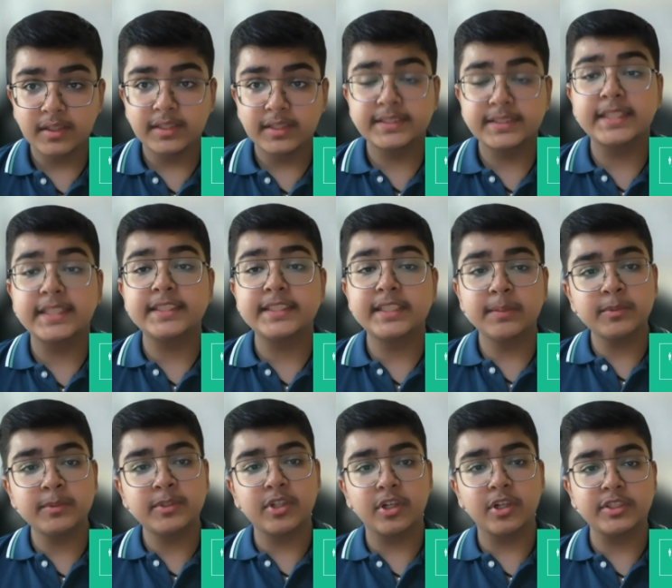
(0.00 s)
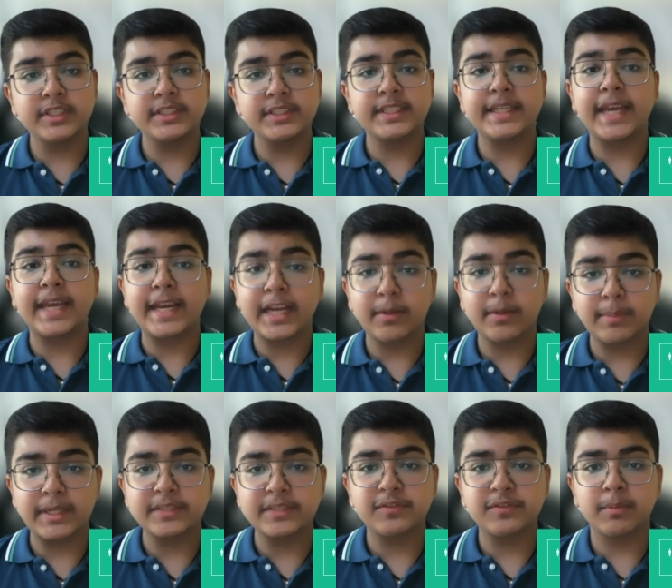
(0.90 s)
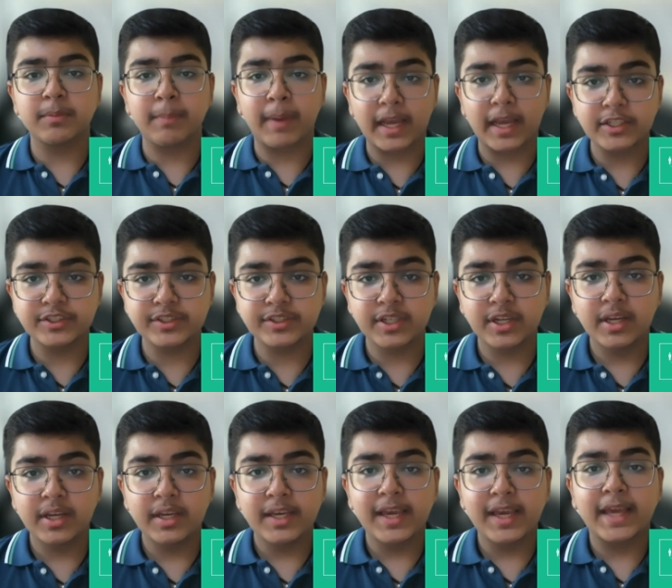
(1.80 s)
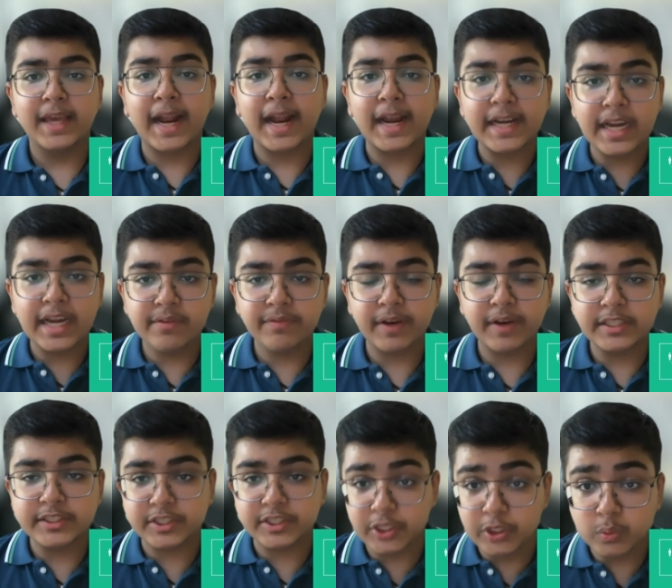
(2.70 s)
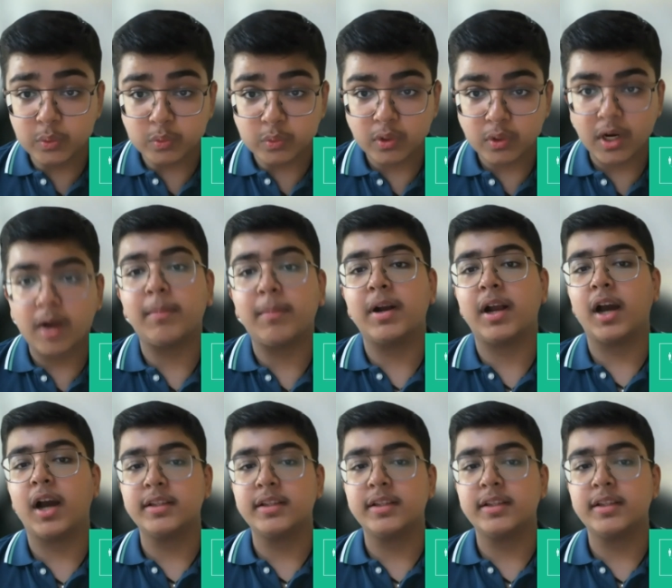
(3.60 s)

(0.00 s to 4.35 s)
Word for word: The system searches the database for a match and identifies you among